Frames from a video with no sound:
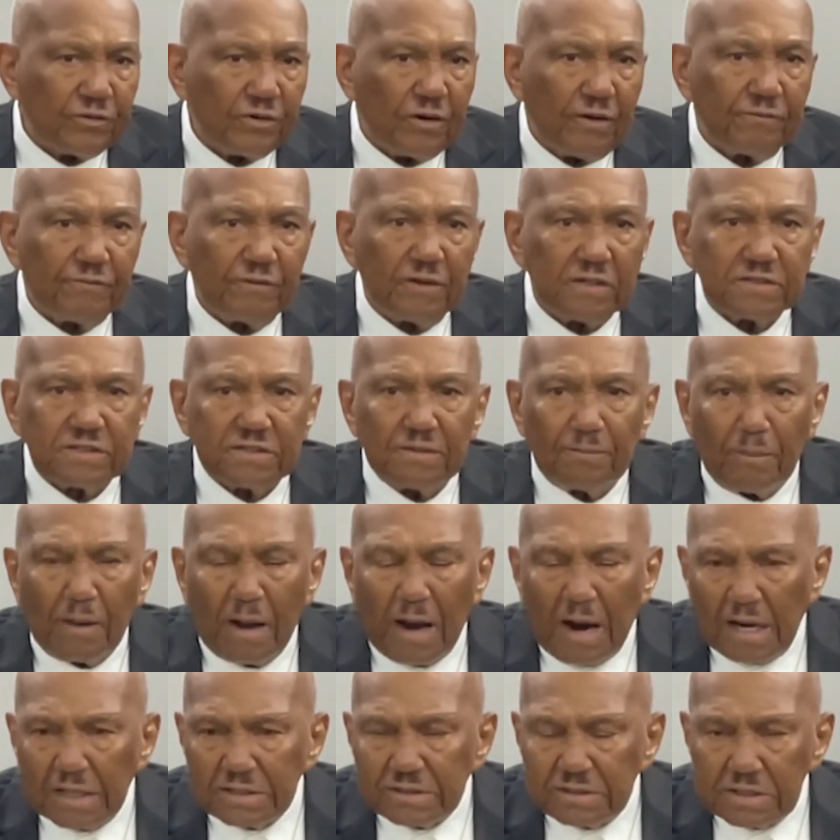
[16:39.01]
of us
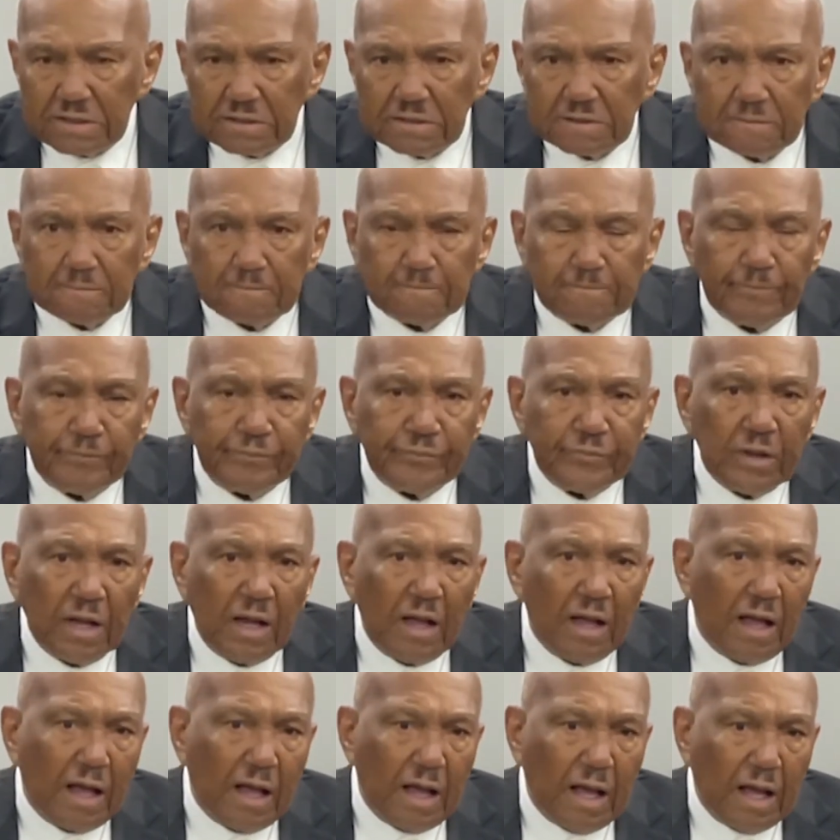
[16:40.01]
marching
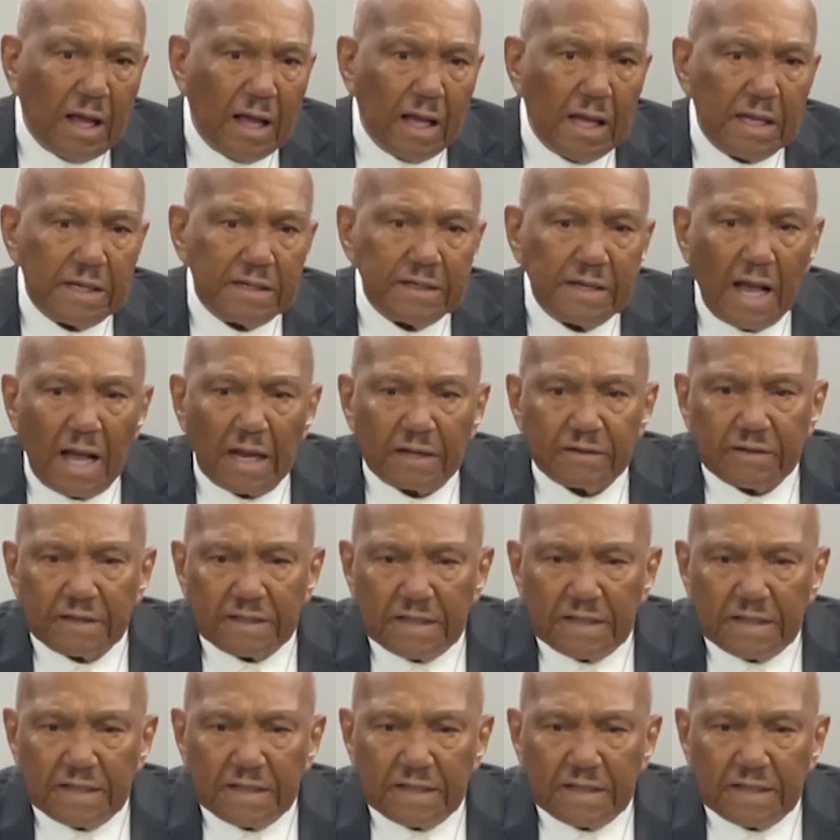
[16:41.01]
and Dr.